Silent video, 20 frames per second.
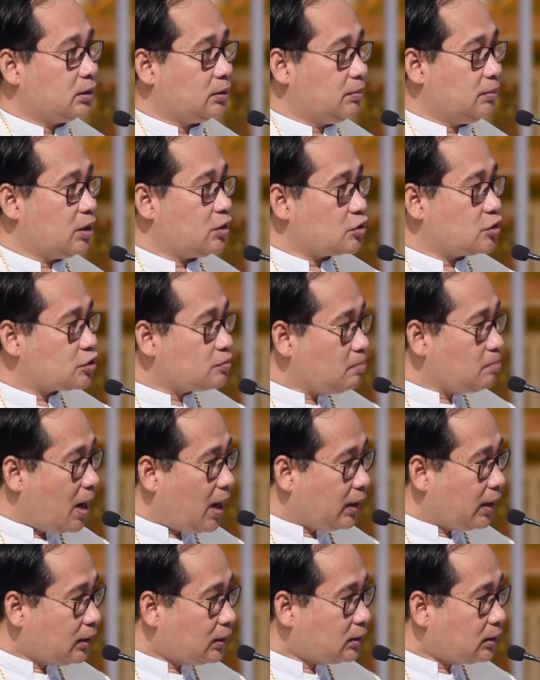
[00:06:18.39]
Because
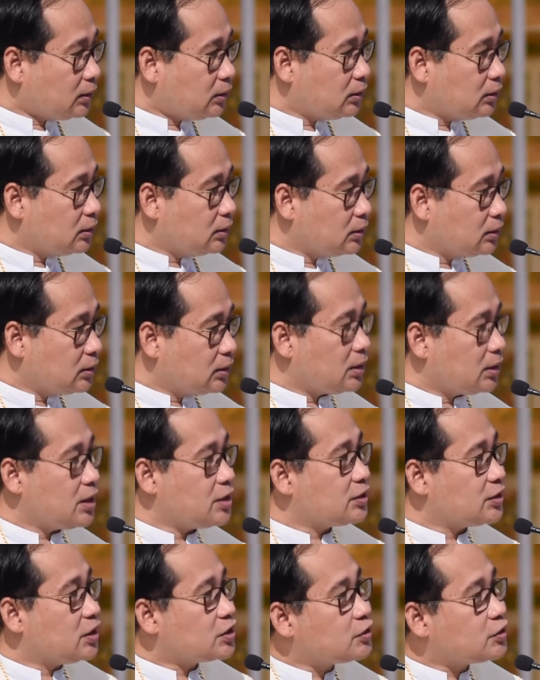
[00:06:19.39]
man
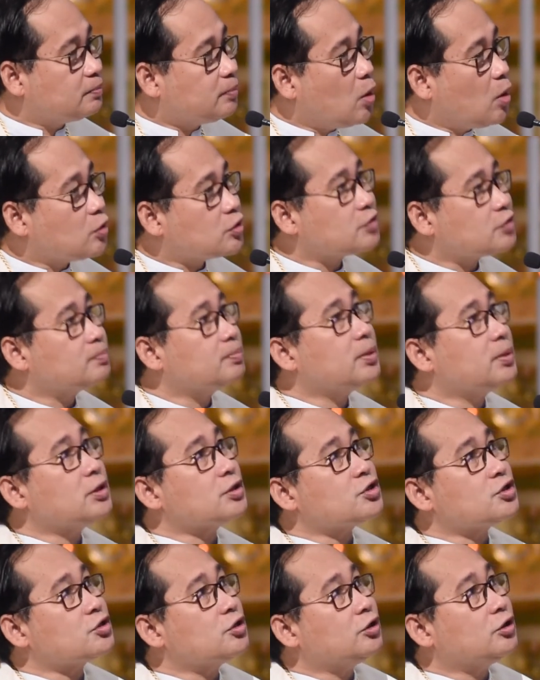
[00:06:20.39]
is the
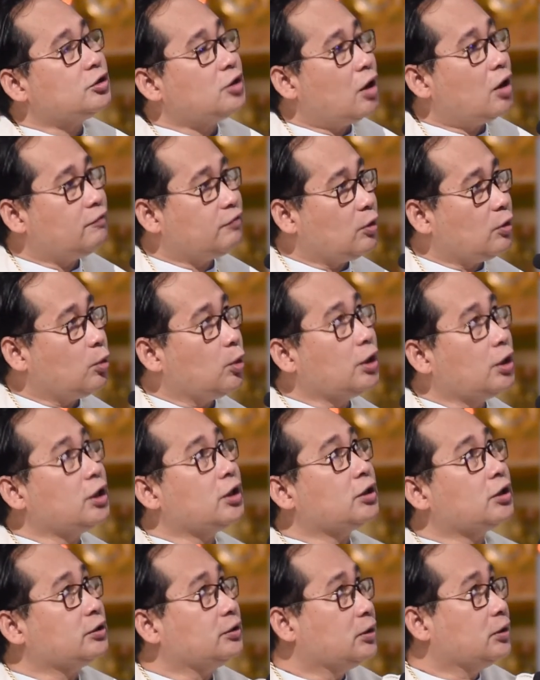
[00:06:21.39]
spokesperson of the
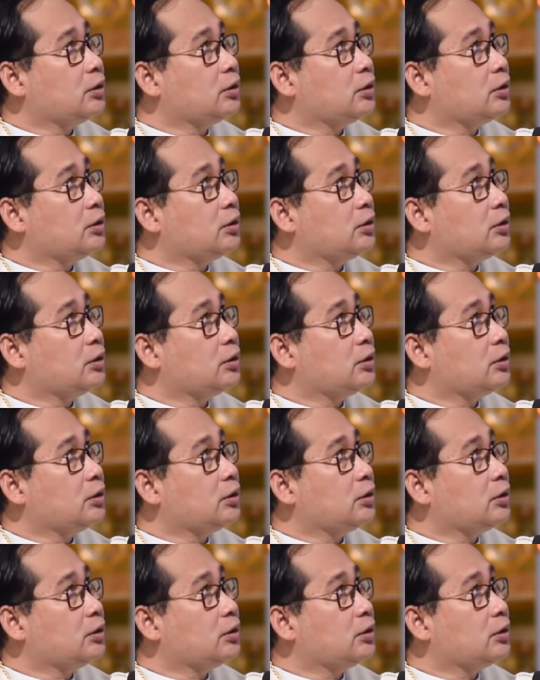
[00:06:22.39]
world